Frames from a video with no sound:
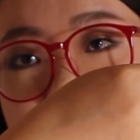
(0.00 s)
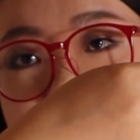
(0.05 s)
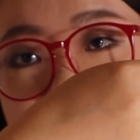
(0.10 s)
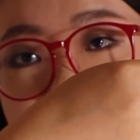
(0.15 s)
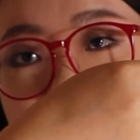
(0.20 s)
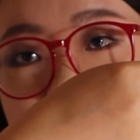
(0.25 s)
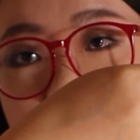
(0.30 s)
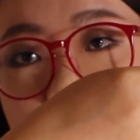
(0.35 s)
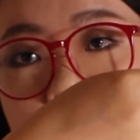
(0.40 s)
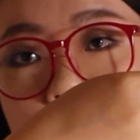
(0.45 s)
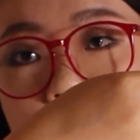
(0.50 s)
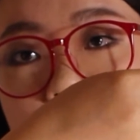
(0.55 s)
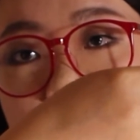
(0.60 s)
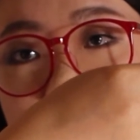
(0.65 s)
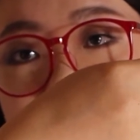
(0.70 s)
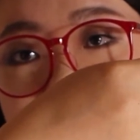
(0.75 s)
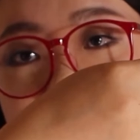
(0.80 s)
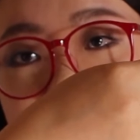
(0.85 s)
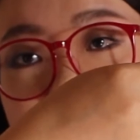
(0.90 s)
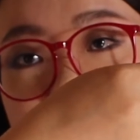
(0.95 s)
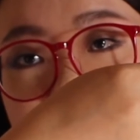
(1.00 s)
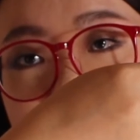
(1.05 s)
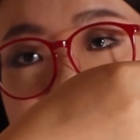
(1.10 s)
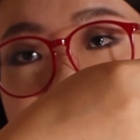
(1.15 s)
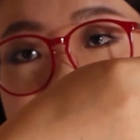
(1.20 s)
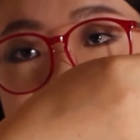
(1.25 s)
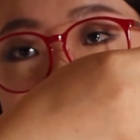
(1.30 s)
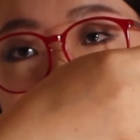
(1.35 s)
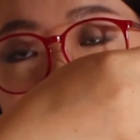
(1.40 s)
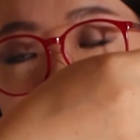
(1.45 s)
is for
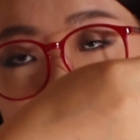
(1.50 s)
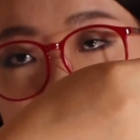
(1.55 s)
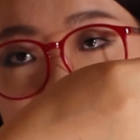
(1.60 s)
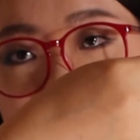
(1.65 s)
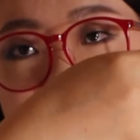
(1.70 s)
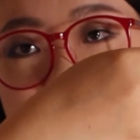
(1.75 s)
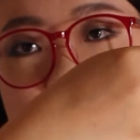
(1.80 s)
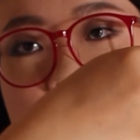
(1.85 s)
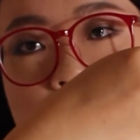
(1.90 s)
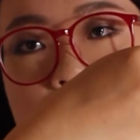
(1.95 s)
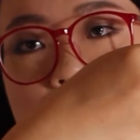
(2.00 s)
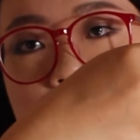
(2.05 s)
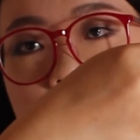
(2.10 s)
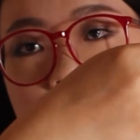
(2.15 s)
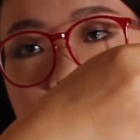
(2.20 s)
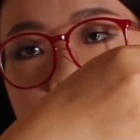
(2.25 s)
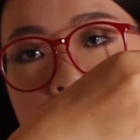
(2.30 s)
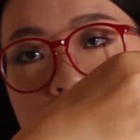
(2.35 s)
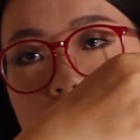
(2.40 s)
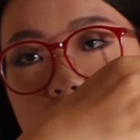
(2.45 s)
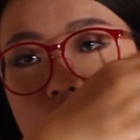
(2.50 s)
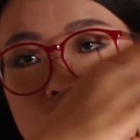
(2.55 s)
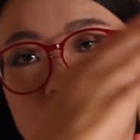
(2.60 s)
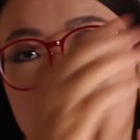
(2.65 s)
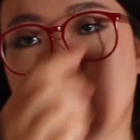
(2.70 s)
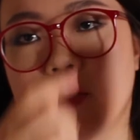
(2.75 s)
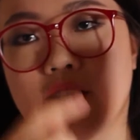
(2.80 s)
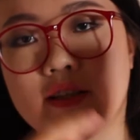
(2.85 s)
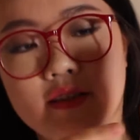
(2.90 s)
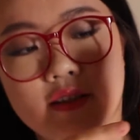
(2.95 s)
fighting dryness,
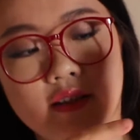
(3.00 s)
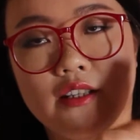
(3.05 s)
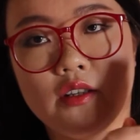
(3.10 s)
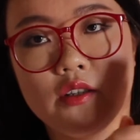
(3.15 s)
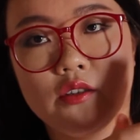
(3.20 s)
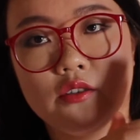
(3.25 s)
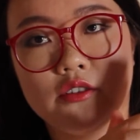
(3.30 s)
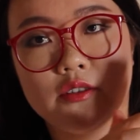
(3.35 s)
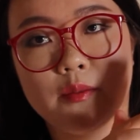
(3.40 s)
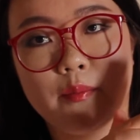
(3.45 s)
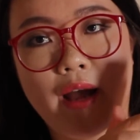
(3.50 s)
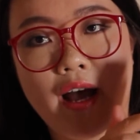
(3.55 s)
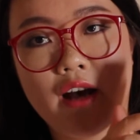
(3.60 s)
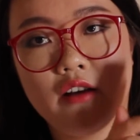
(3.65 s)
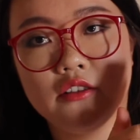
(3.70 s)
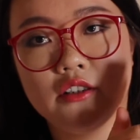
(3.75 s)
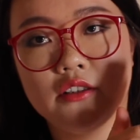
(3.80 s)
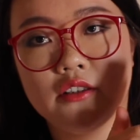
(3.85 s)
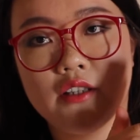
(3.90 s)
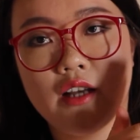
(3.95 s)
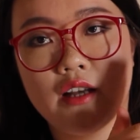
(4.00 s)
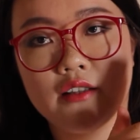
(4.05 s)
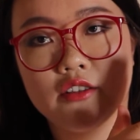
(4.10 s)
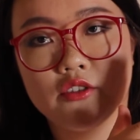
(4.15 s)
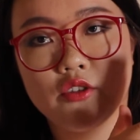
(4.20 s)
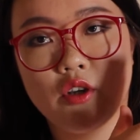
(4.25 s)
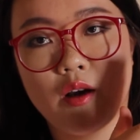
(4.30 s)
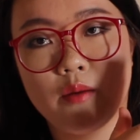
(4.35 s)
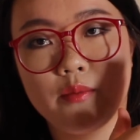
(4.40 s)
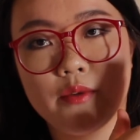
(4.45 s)
which means the powder on the
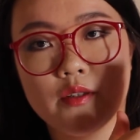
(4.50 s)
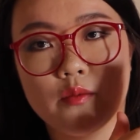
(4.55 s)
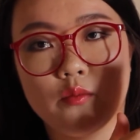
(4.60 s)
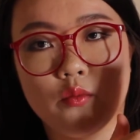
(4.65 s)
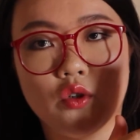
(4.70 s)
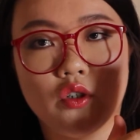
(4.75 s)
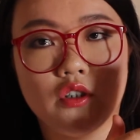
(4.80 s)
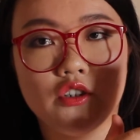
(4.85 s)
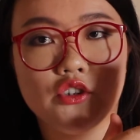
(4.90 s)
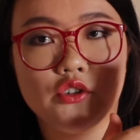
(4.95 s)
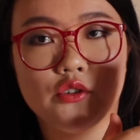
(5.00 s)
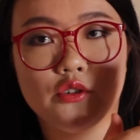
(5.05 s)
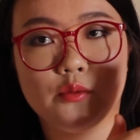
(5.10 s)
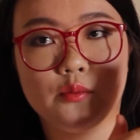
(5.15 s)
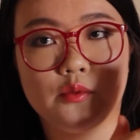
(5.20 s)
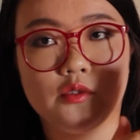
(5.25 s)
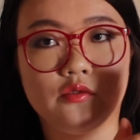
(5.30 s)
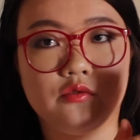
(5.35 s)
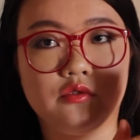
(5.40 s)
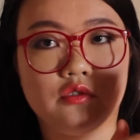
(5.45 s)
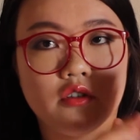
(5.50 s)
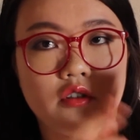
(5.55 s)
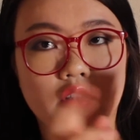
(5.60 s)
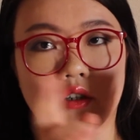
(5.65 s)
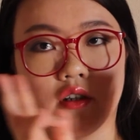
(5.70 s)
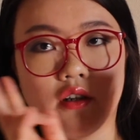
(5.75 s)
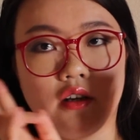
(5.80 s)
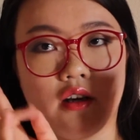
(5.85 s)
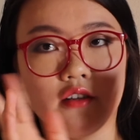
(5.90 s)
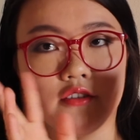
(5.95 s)
top is more suitable
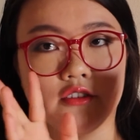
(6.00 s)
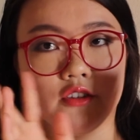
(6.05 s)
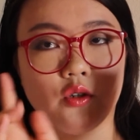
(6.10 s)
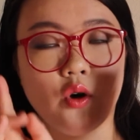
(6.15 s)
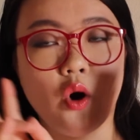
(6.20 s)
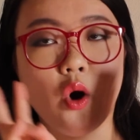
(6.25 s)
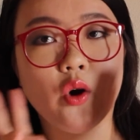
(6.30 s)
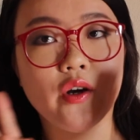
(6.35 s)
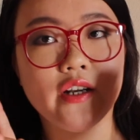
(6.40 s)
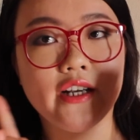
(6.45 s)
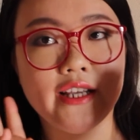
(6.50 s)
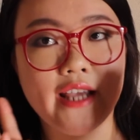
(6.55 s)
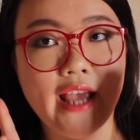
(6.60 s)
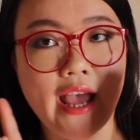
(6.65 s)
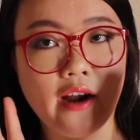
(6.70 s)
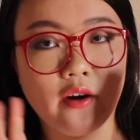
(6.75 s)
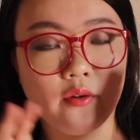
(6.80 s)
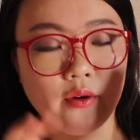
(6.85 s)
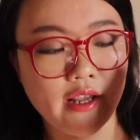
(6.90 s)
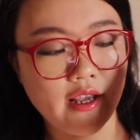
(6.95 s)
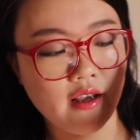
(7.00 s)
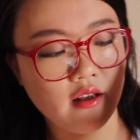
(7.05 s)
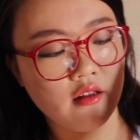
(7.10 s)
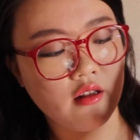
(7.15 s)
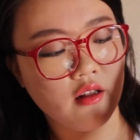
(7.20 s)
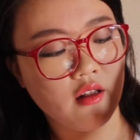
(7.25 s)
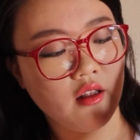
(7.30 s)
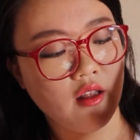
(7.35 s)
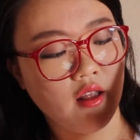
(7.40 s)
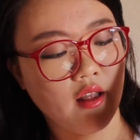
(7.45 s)
for an oily area.
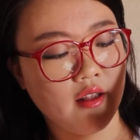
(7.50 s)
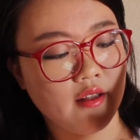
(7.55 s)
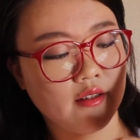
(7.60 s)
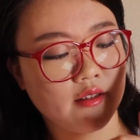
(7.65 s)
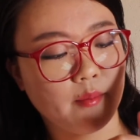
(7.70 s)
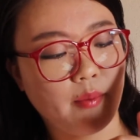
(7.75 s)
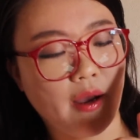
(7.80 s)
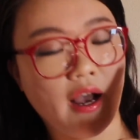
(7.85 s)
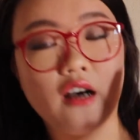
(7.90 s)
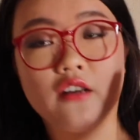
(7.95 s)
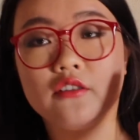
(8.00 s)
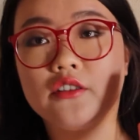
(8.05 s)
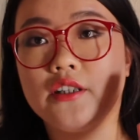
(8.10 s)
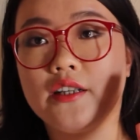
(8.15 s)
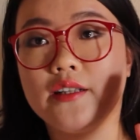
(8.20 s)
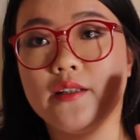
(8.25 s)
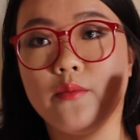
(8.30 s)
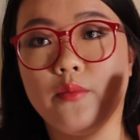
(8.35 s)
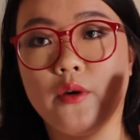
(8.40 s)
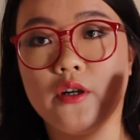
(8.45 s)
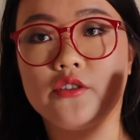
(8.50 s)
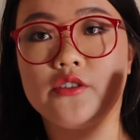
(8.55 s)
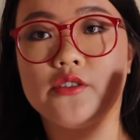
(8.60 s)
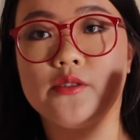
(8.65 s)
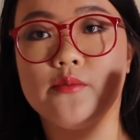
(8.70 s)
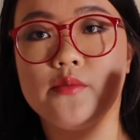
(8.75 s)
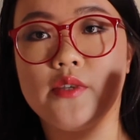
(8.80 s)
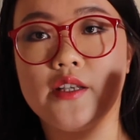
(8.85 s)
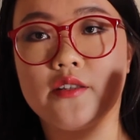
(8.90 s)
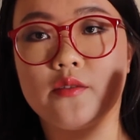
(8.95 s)
The powder in the
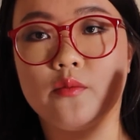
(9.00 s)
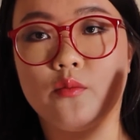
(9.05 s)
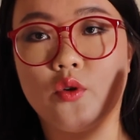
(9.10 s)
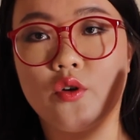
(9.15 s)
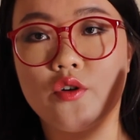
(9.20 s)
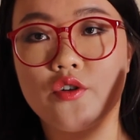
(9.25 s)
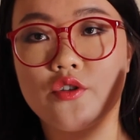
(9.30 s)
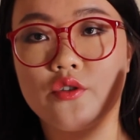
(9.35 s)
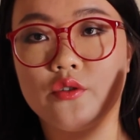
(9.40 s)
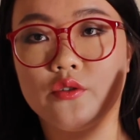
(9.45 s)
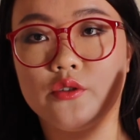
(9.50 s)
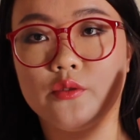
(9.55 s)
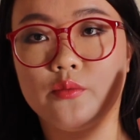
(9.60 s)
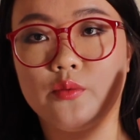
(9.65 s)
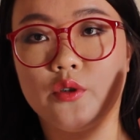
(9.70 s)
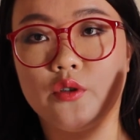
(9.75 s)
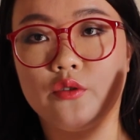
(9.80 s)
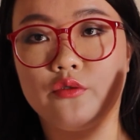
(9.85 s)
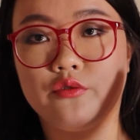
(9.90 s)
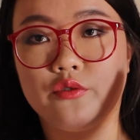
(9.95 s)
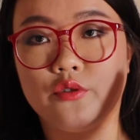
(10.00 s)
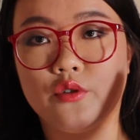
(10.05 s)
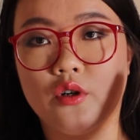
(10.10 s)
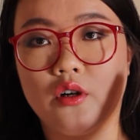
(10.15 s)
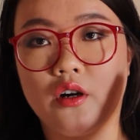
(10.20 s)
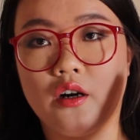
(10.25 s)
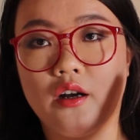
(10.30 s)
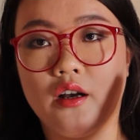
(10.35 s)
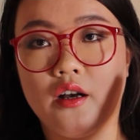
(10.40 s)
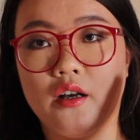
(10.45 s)
bottom is more suitable
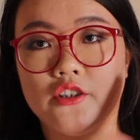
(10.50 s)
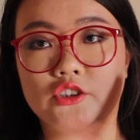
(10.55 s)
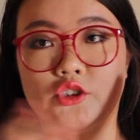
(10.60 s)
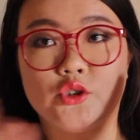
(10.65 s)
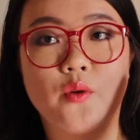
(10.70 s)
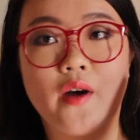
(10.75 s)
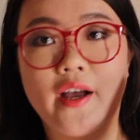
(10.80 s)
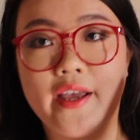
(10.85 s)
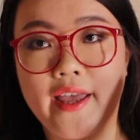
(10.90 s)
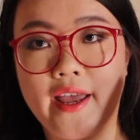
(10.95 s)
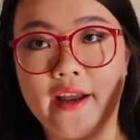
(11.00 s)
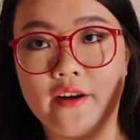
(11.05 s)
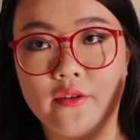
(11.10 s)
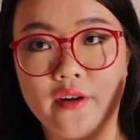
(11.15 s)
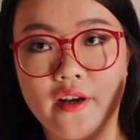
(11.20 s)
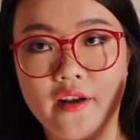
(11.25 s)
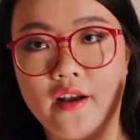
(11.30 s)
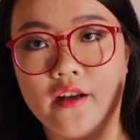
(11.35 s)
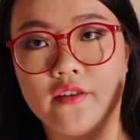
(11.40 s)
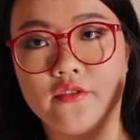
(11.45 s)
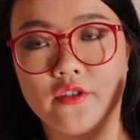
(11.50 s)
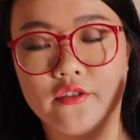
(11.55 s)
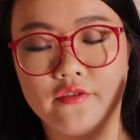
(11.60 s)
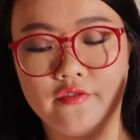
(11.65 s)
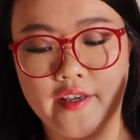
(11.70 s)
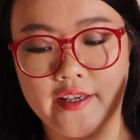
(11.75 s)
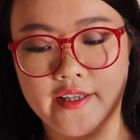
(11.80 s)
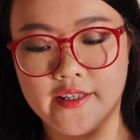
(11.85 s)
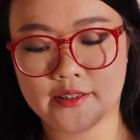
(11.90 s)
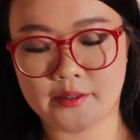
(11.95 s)
for a dry area on your
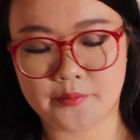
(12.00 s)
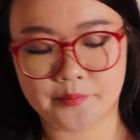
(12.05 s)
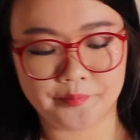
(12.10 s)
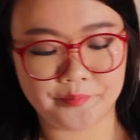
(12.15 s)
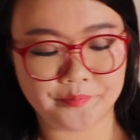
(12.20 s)
face.